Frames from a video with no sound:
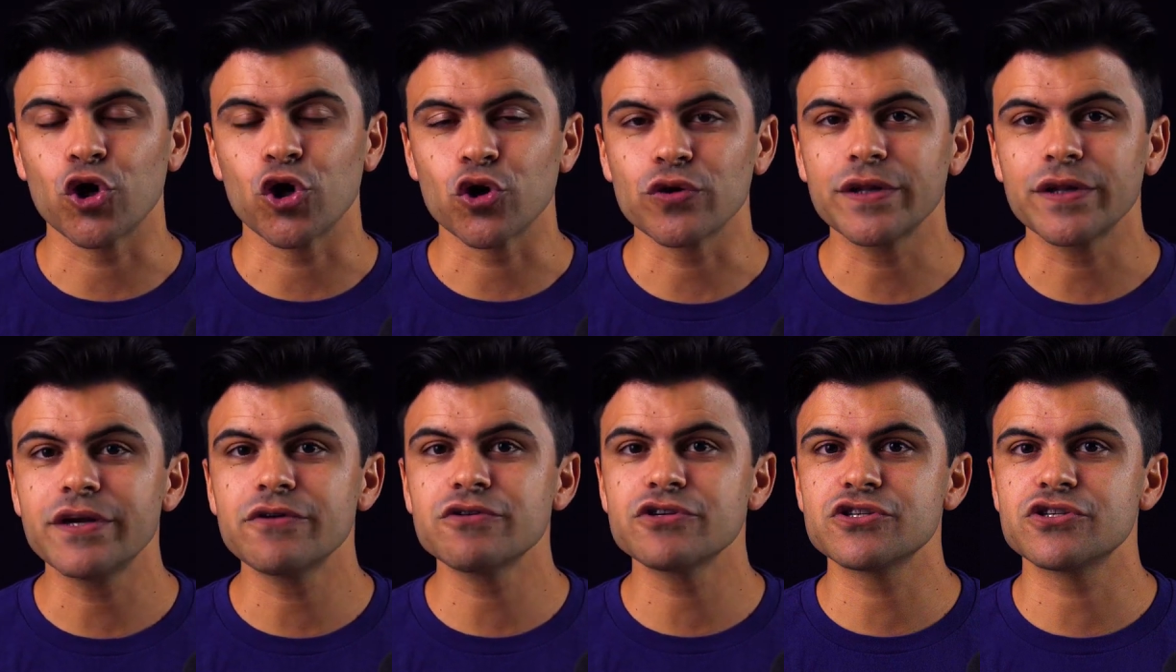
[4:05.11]

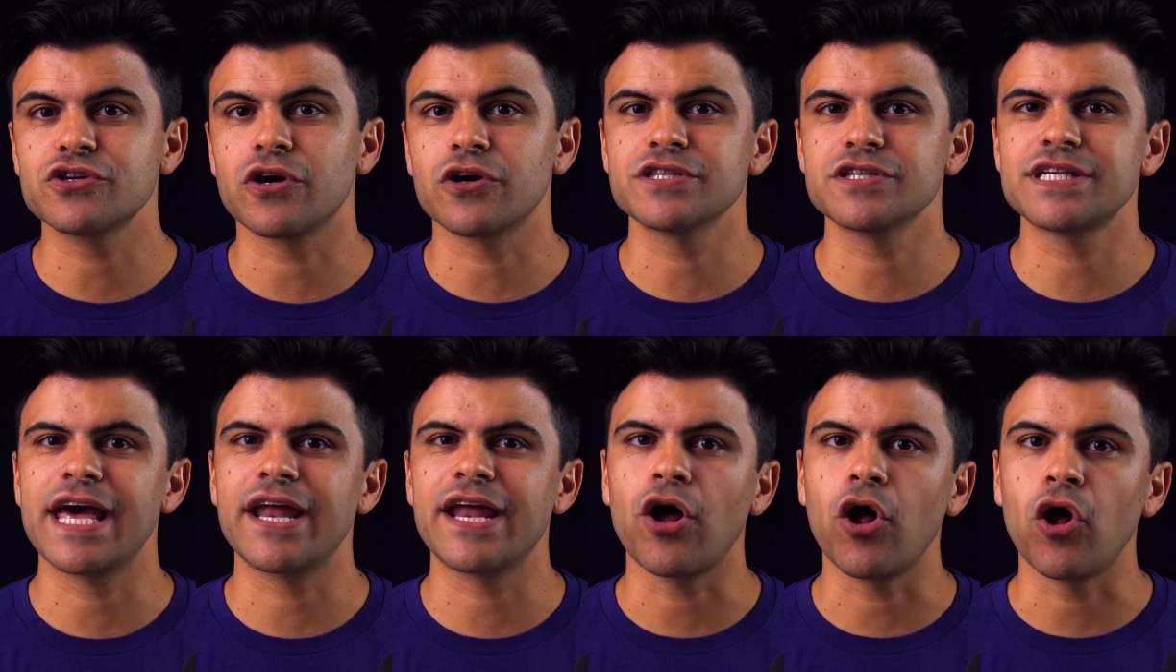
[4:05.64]
earlier stars
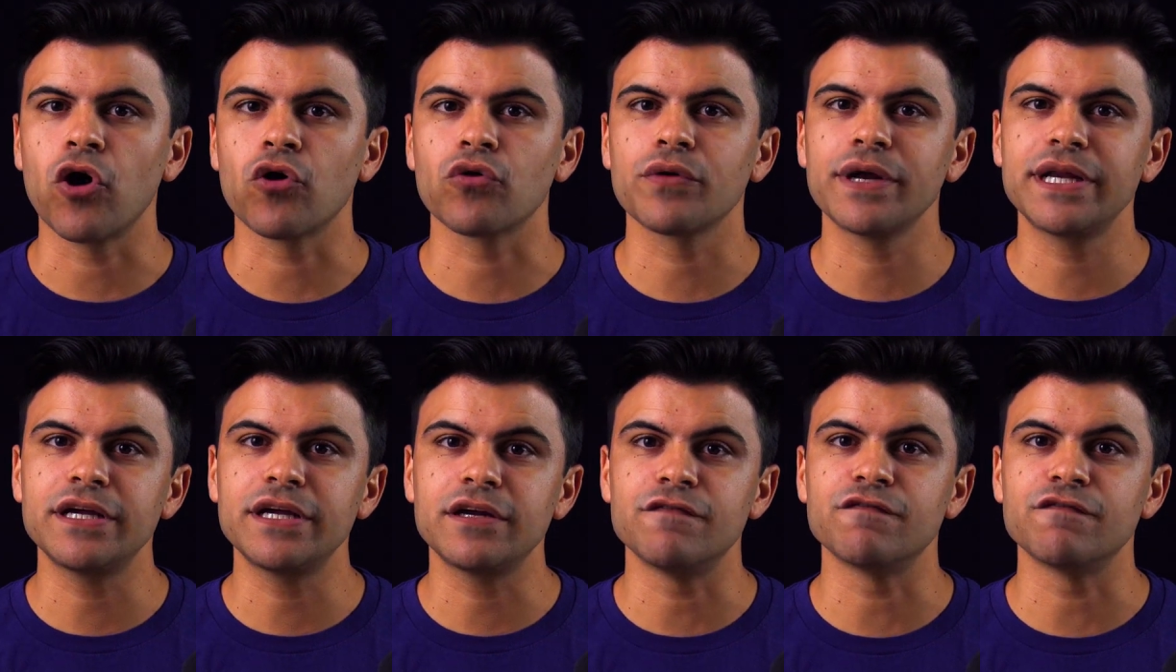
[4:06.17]
had
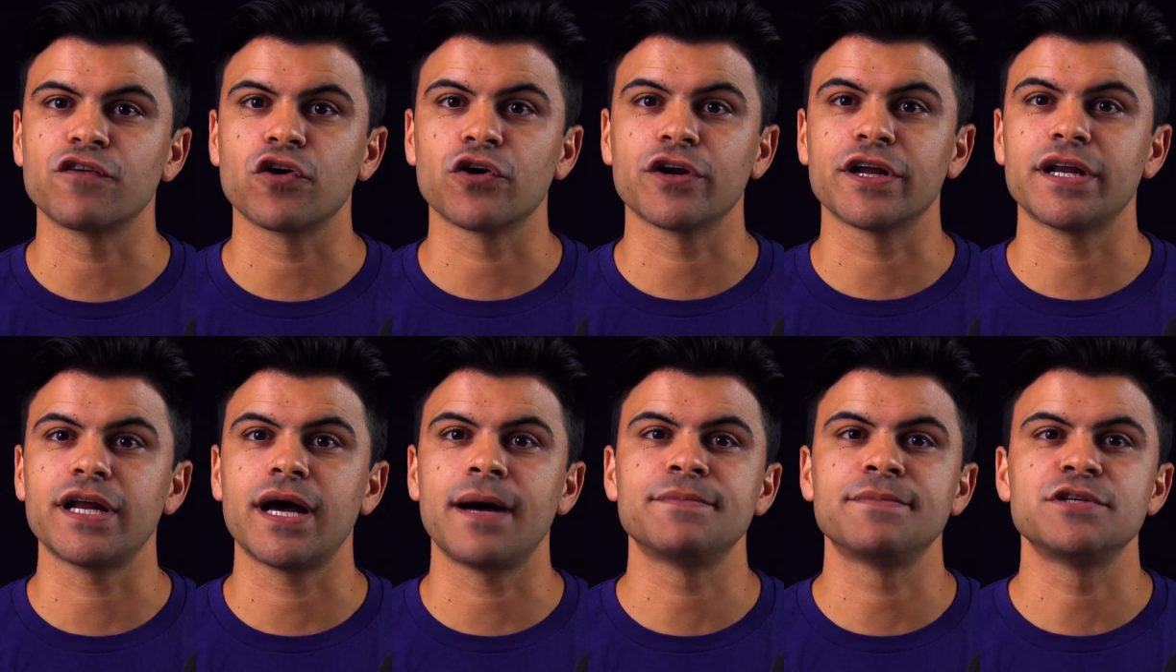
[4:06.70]
already
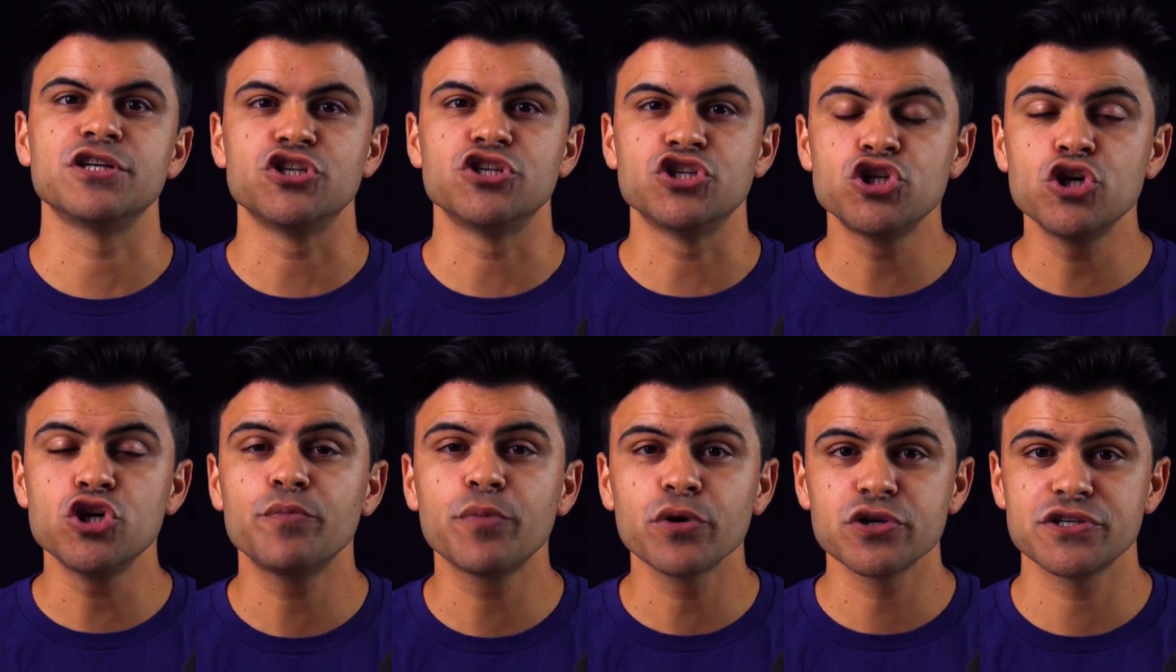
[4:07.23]
converted up
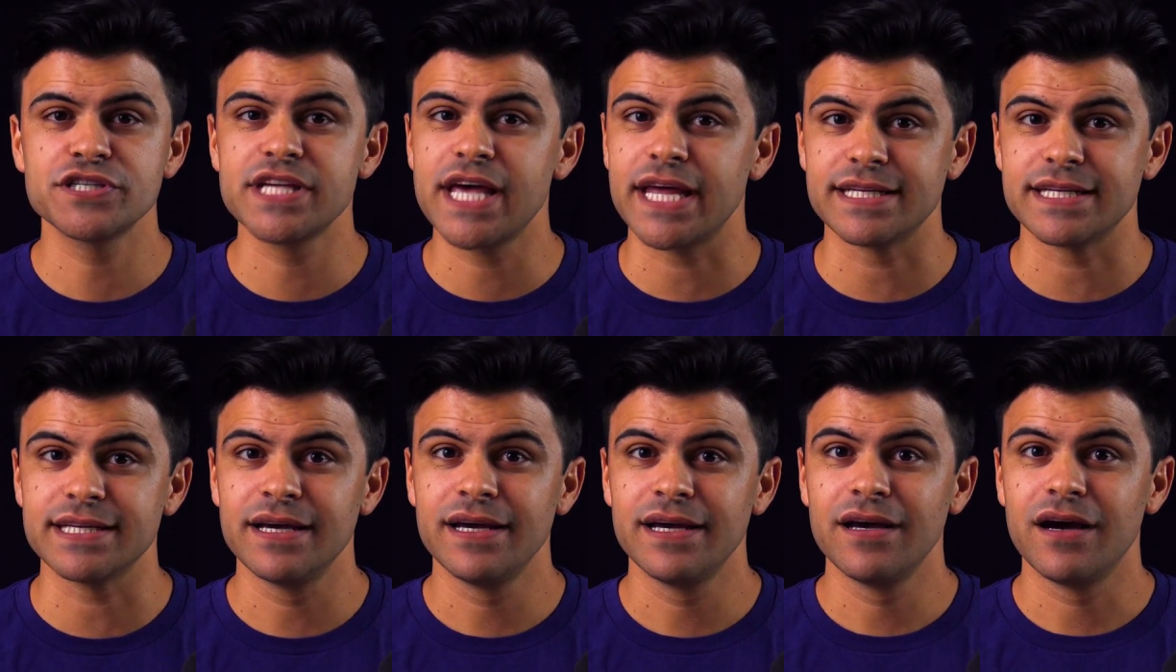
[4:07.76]
to 2%